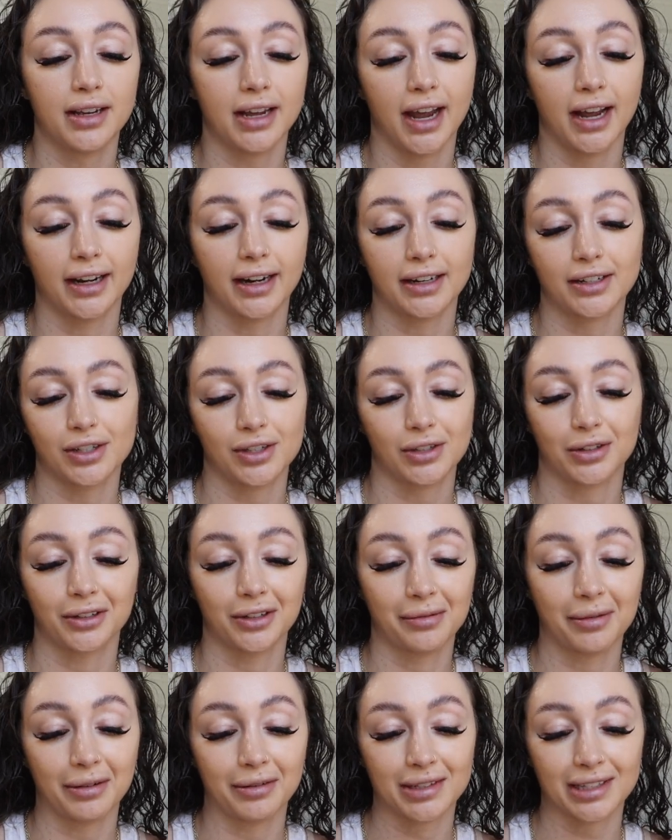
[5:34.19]
And I just told
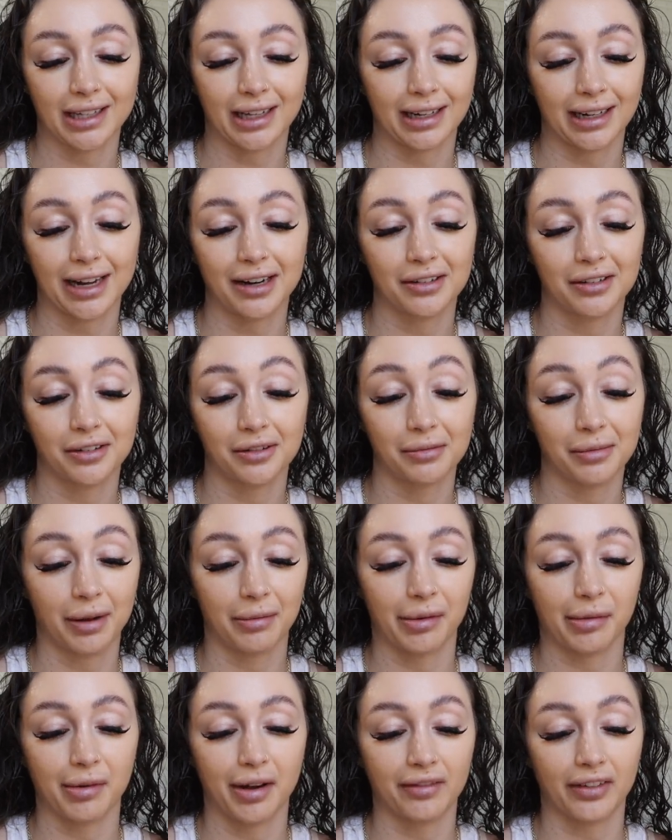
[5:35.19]
him, I was like, I don't know,
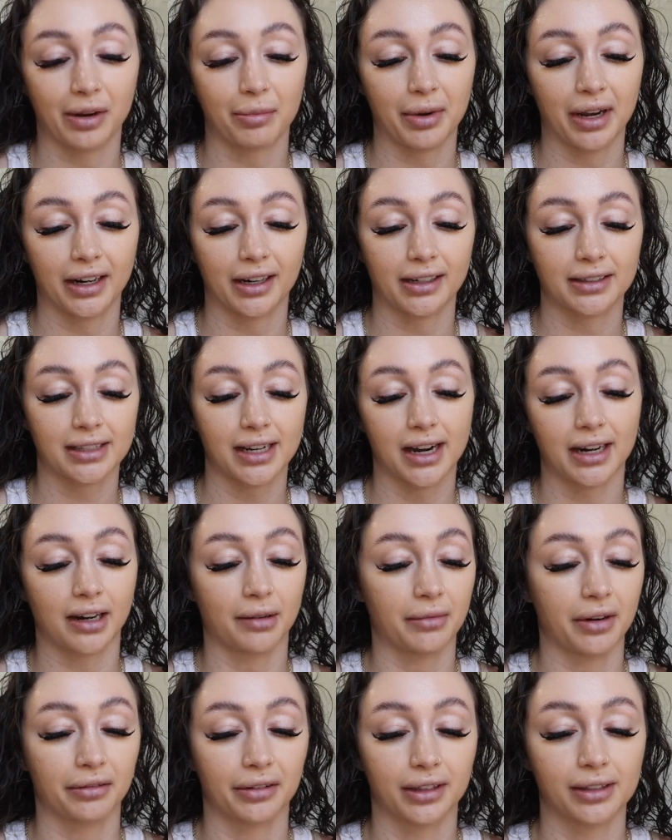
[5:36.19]
maybe I'm having a panic attack.
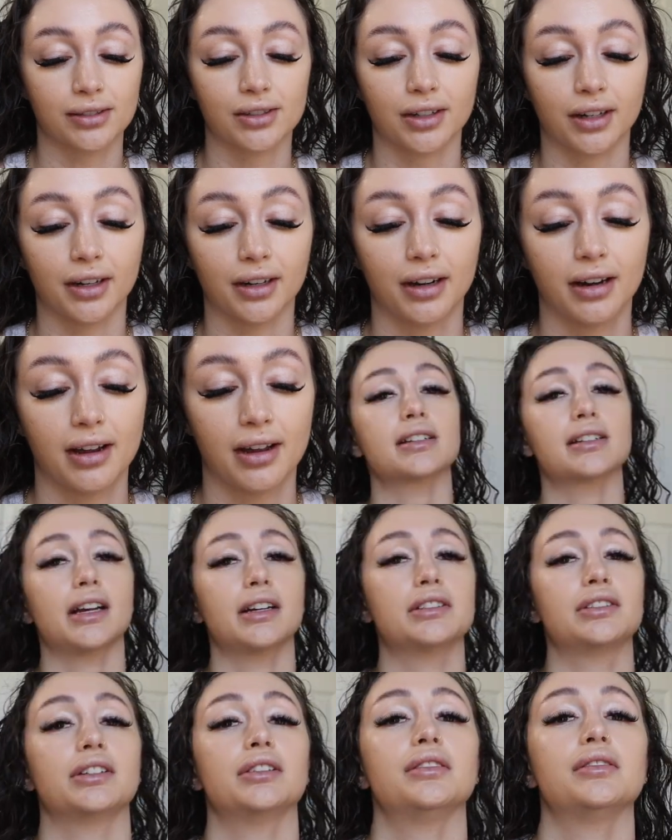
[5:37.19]
I'm not really sure. Because
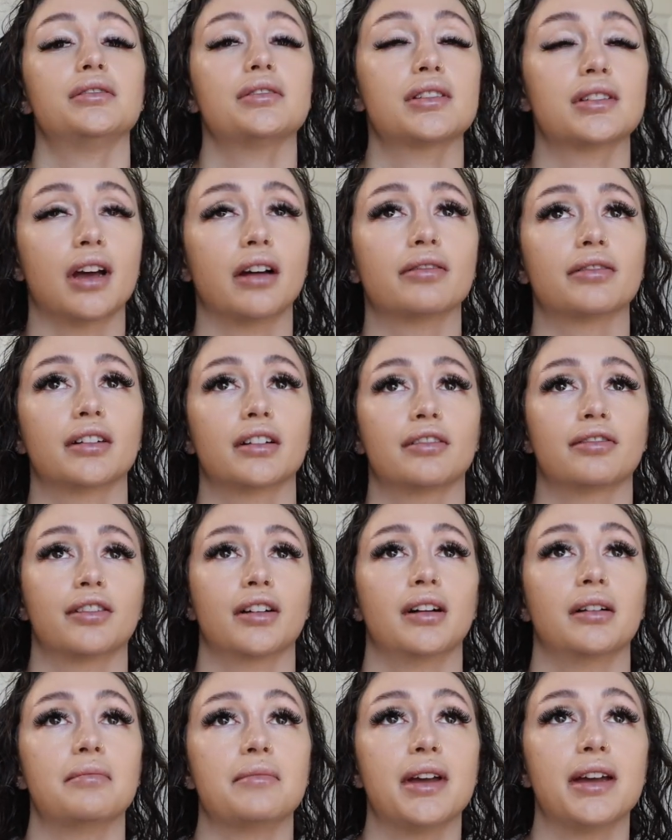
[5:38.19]
I do suffer
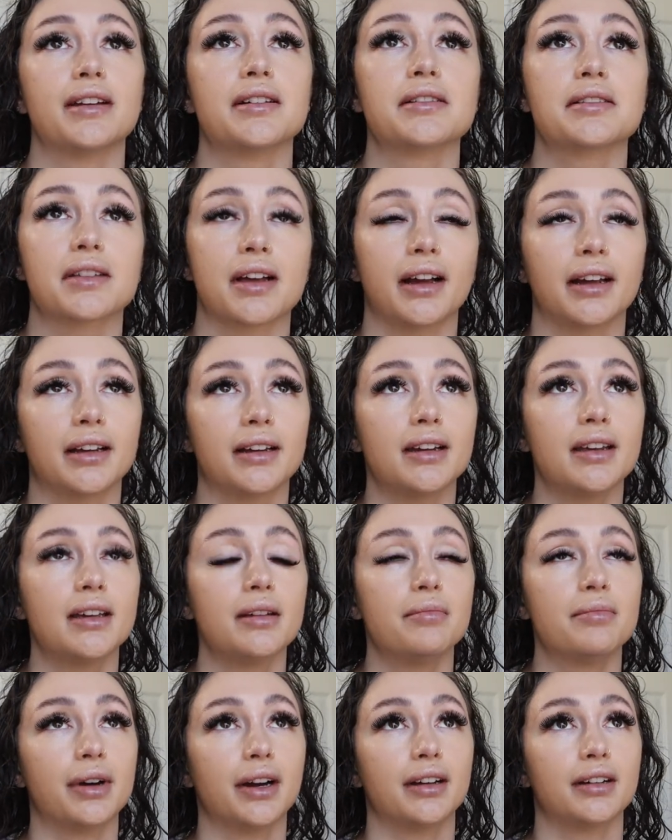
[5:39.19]
from
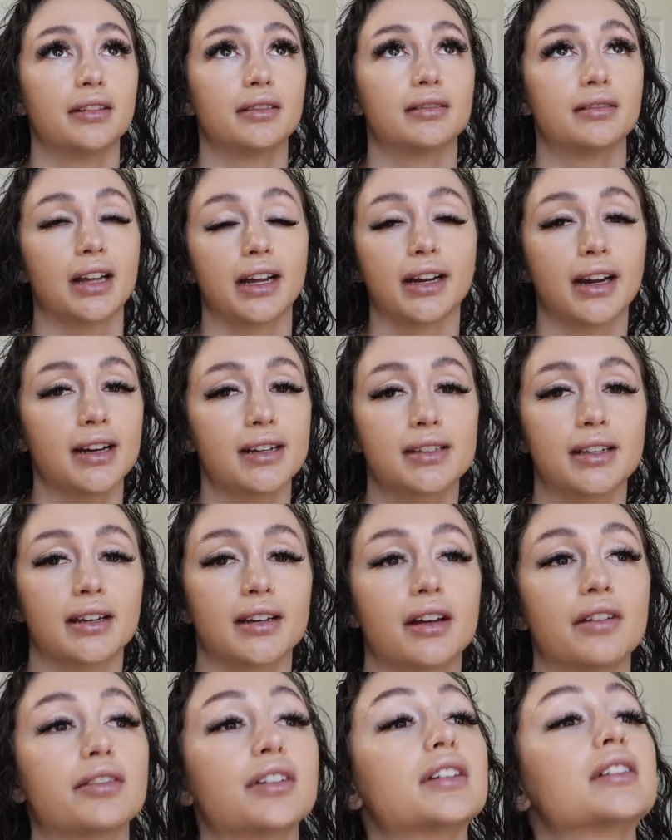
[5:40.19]
anxiety, but like I said,
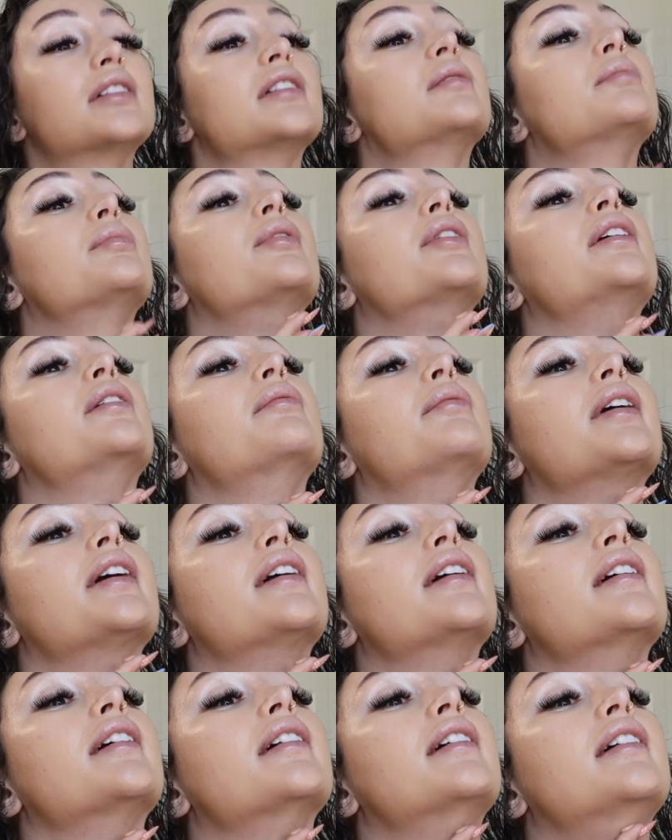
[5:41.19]
never to the point
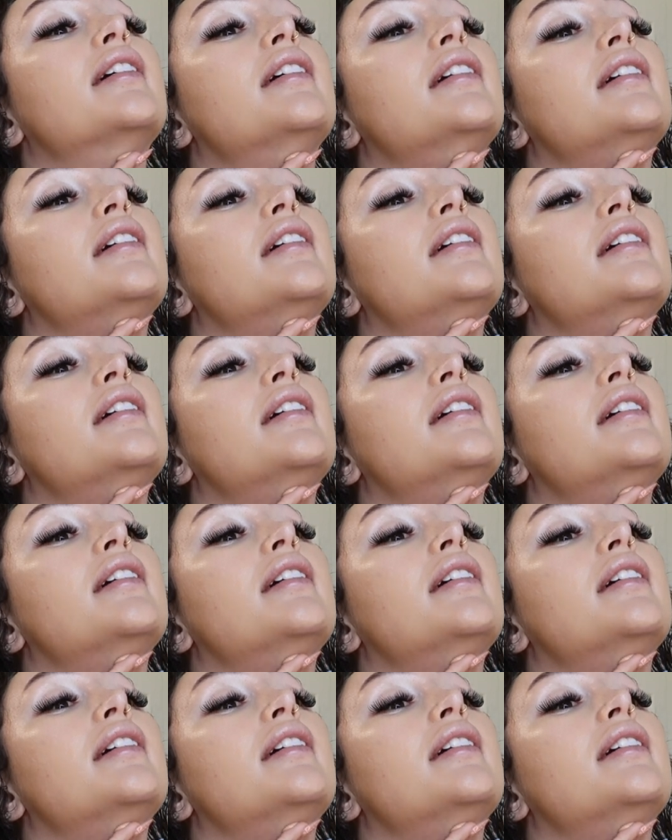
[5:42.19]
where